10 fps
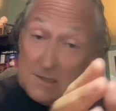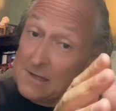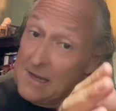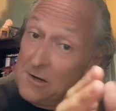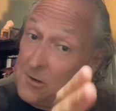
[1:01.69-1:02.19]
and
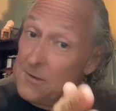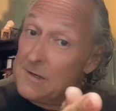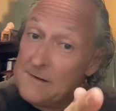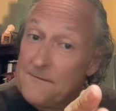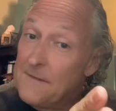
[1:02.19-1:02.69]
they know
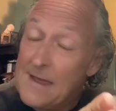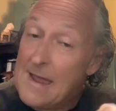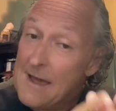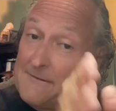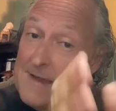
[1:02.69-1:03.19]
that if they
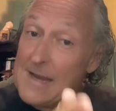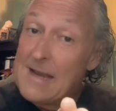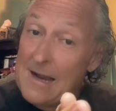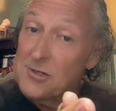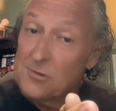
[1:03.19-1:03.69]
have a
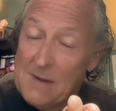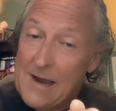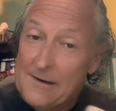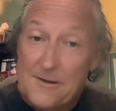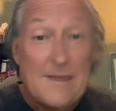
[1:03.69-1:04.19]
natural
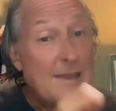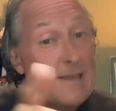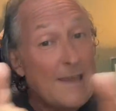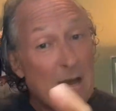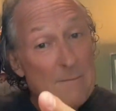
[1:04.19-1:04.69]
minor, they
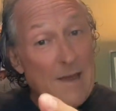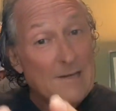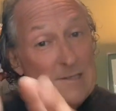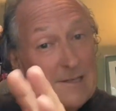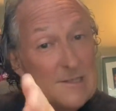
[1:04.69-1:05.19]
can count back
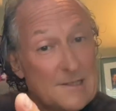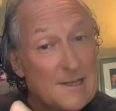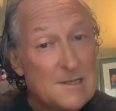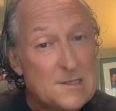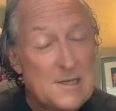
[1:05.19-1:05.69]
6 and
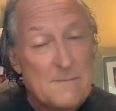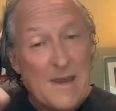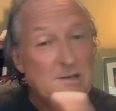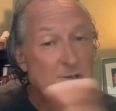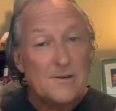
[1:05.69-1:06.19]
get C
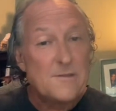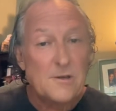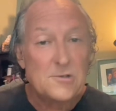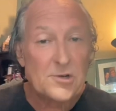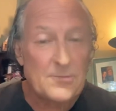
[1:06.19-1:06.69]
major, and
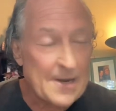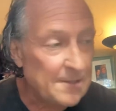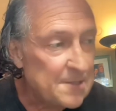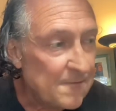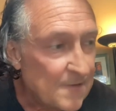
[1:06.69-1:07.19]
those are
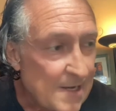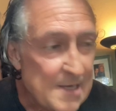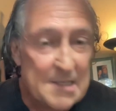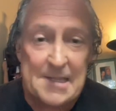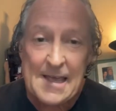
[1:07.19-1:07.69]
relative
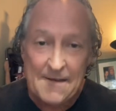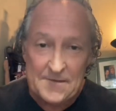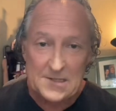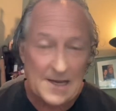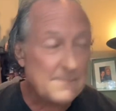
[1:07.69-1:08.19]
keys. They have the
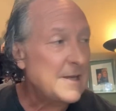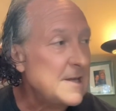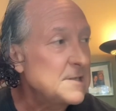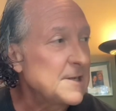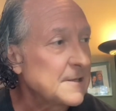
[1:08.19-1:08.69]
same key
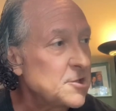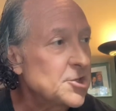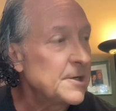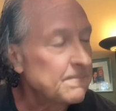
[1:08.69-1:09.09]
signature.